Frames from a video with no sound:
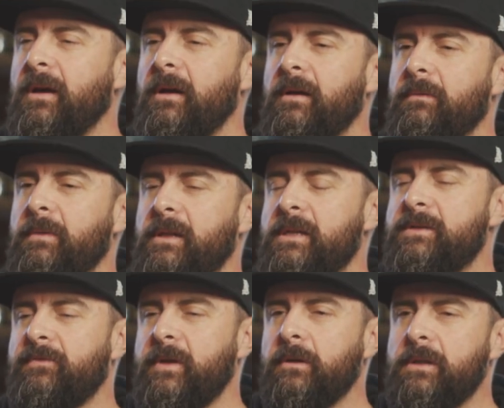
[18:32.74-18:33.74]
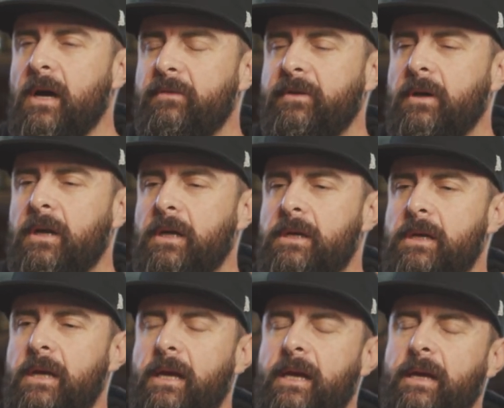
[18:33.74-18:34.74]
um, in this field, off and
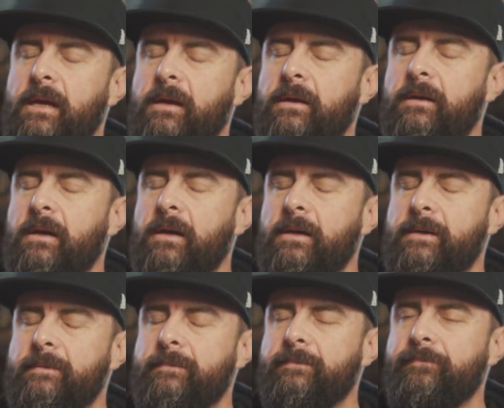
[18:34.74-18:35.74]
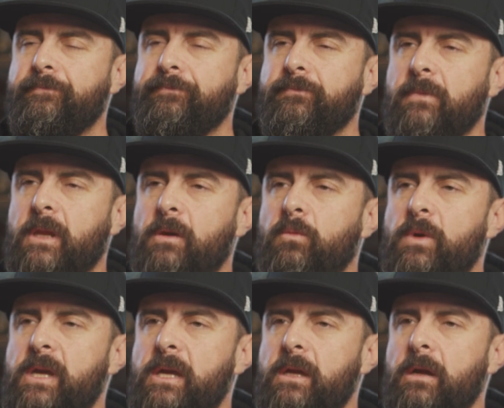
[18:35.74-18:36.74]
on, and um,
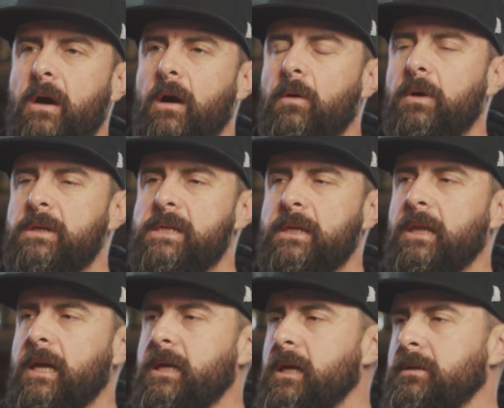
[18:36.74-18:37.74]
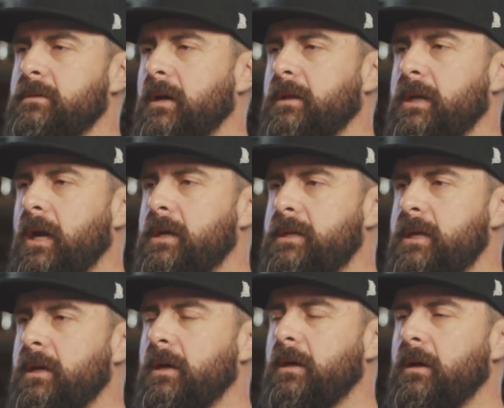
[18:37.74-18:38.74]
we always had like kicked around the
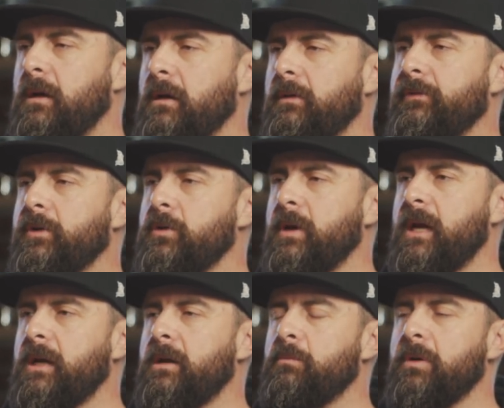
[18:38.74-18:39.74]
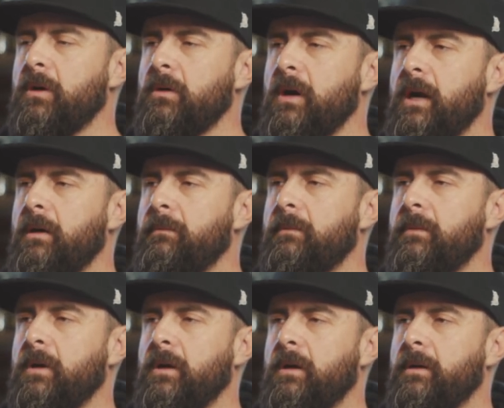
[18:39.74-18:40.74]
idea of creating a
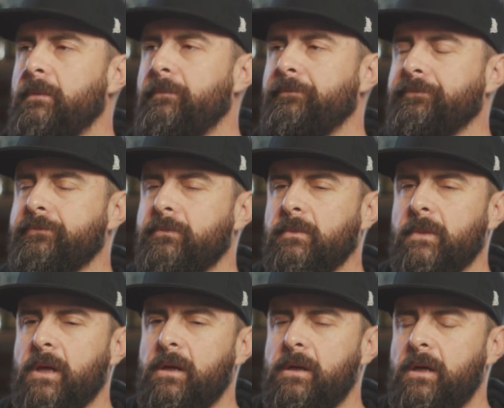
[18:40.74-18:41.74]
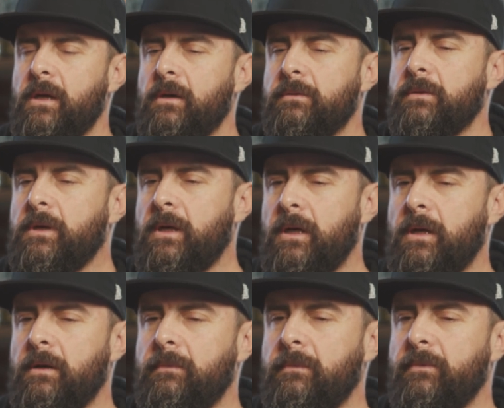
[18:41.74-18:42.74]
program um, you know,
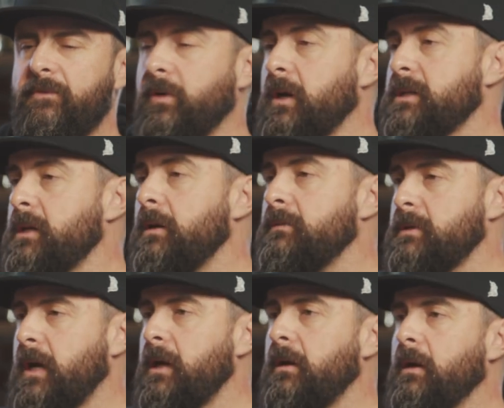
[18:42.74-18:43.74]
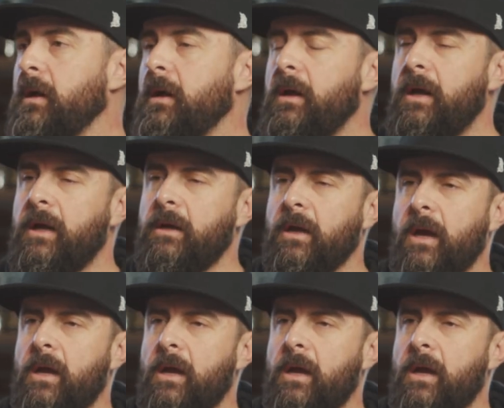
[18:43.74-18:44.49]
um, for ourselves, right? And